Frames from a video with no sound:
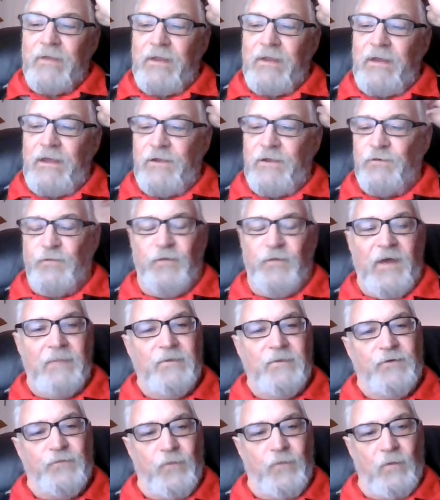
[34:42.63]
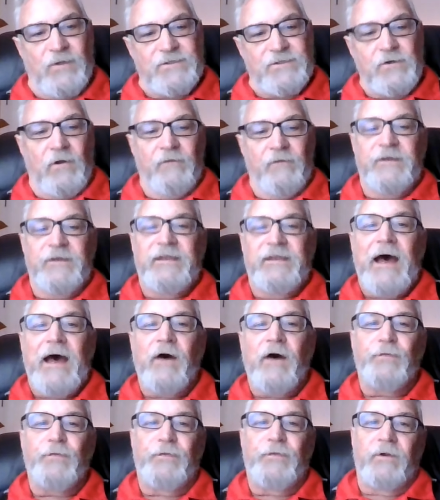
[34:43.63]
is famous for what's called the
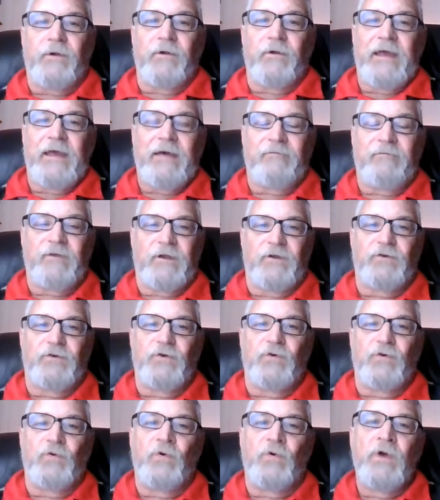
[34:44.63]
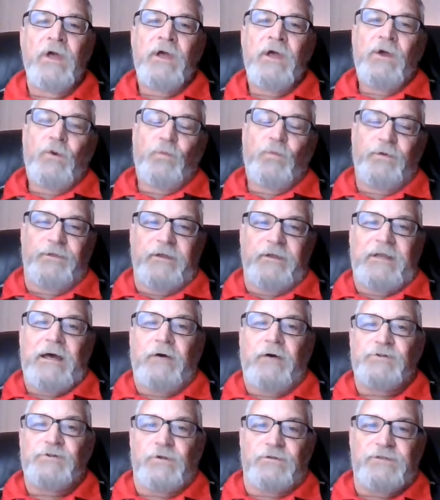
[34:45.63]
Dow Theory, having to do with the Dow
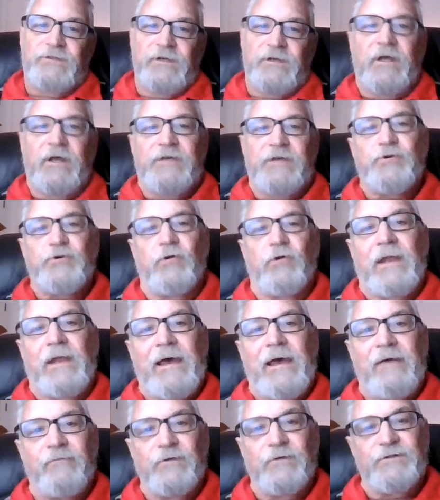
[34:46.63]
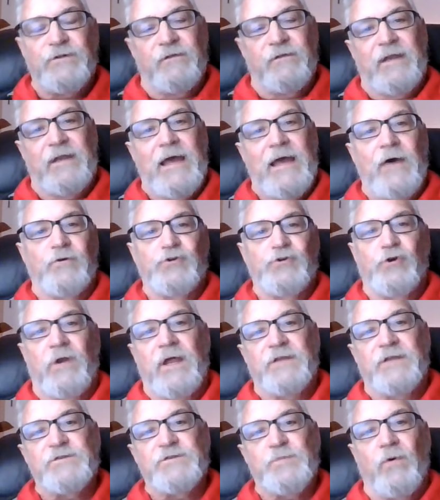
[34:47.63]
Jones Industrial Average and the Dow
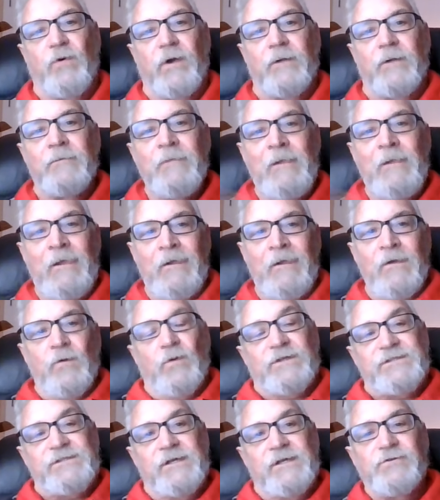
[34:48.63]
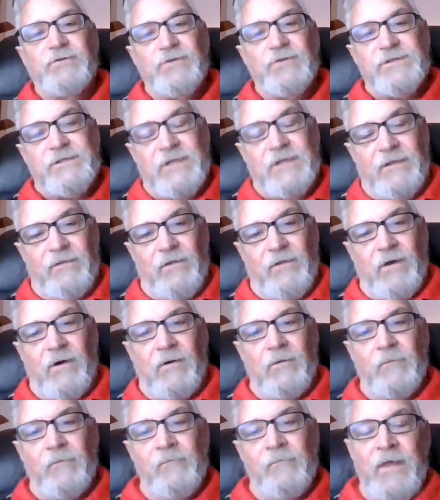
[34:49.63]
Transport. What's interesting,
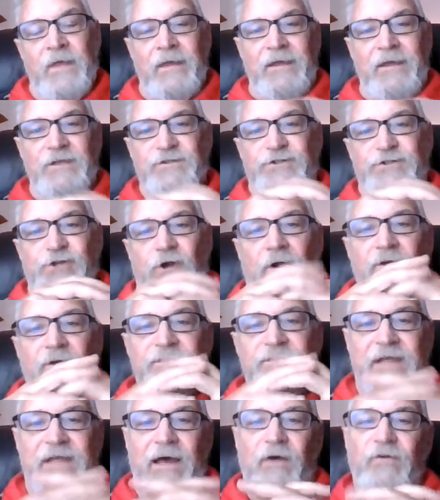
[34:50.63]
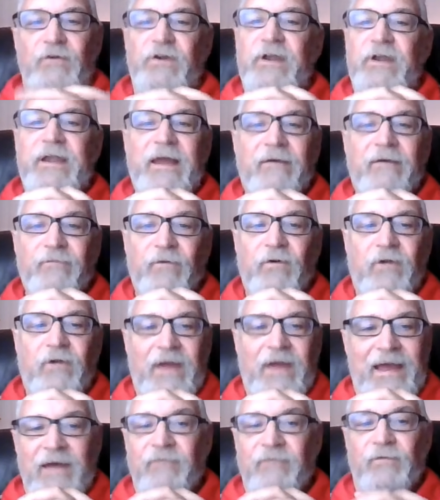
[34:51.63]
though, is Charles Dow never,
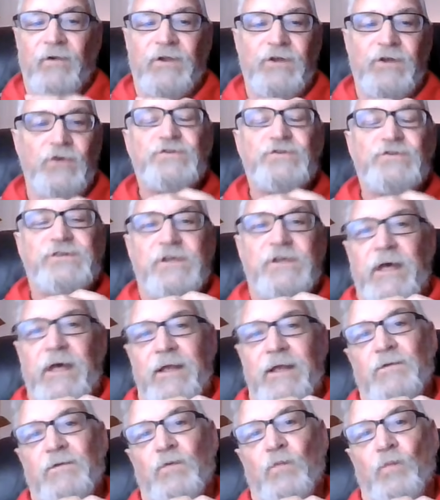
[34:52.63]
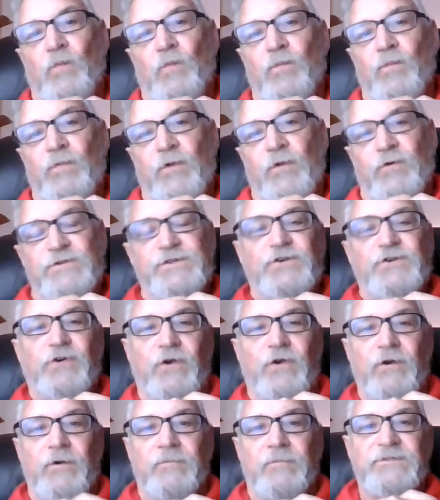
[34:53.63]
ever used those
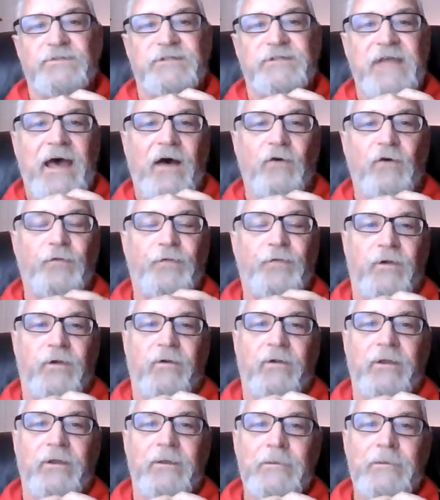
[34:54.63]
terms, Dow Theory.